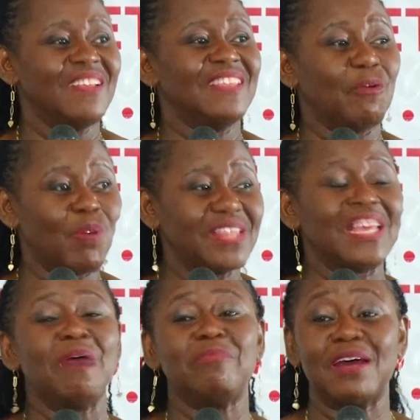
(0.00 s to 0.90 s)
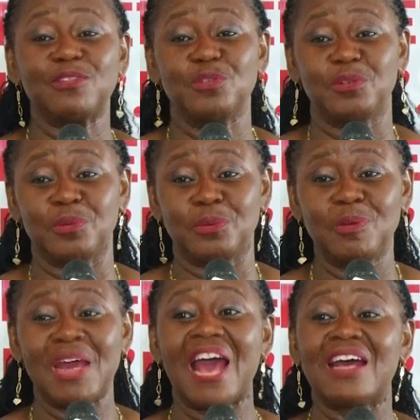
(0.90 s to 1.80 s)
that what they're about to do
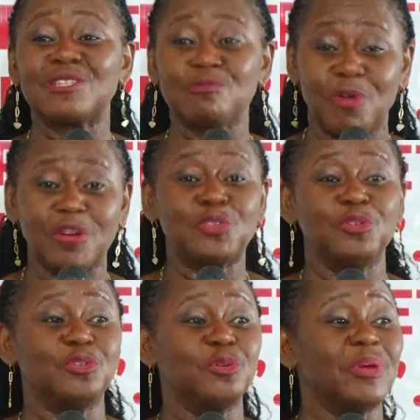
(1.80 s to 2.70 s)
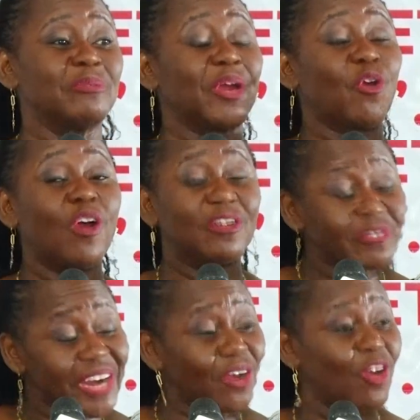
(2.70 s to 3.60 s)
has more to do with
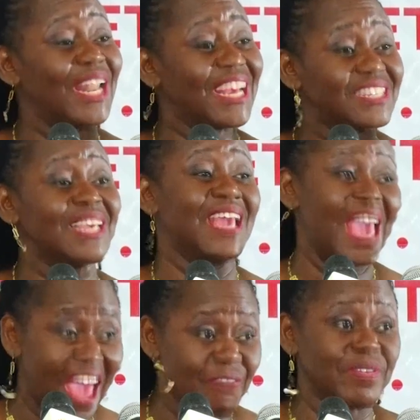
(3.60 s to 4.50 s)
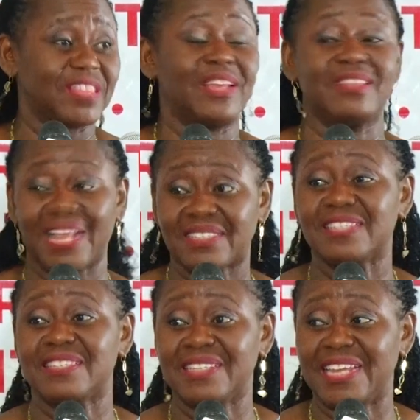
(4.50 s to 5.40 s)
recollecting everything that
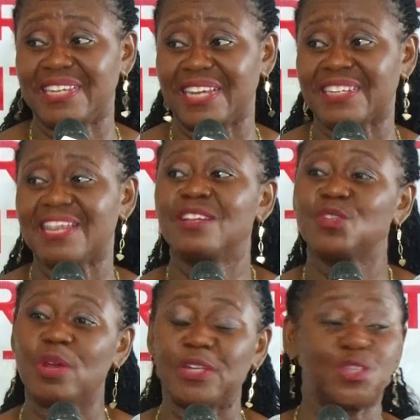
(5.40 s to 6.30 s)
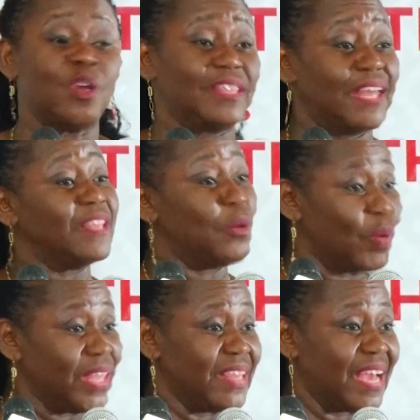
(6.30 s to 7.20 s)
is needed to ensure that they
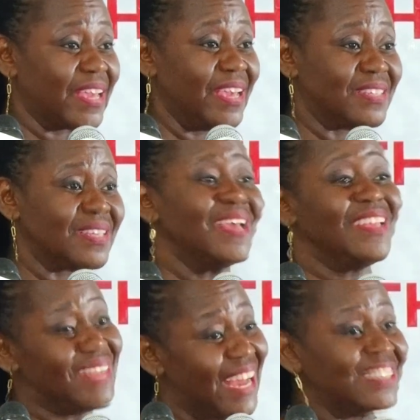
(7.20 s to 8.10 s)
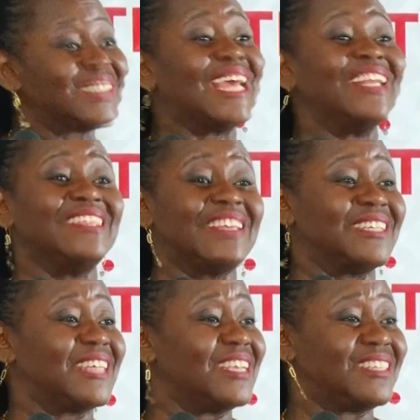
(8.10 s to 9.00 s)
win their case than telling the
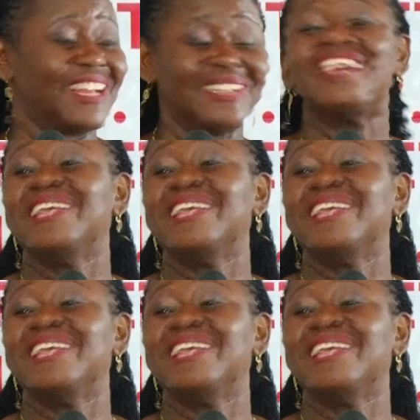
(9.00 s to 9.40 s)
judge that